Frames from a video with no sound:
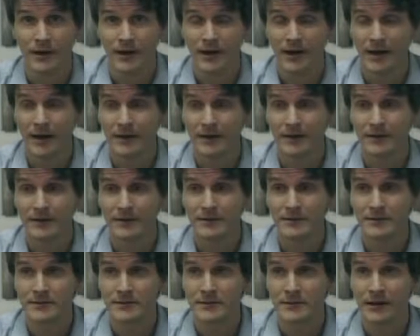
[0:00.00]

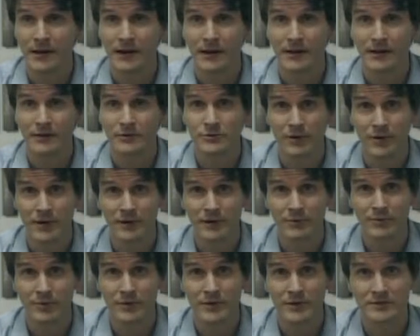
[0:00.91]
and uh, trying
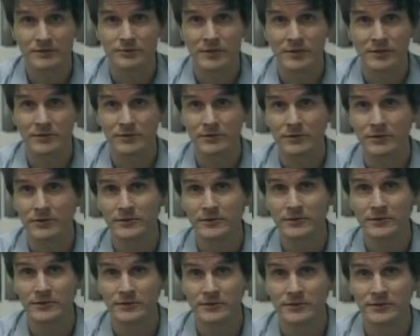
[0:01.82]
to base my
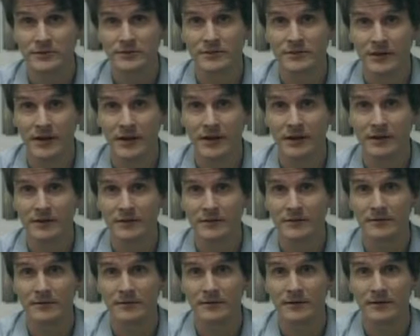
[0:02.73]
choices
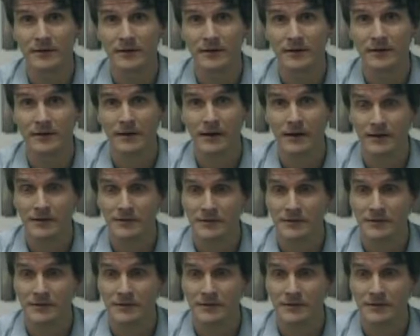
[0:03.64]
on all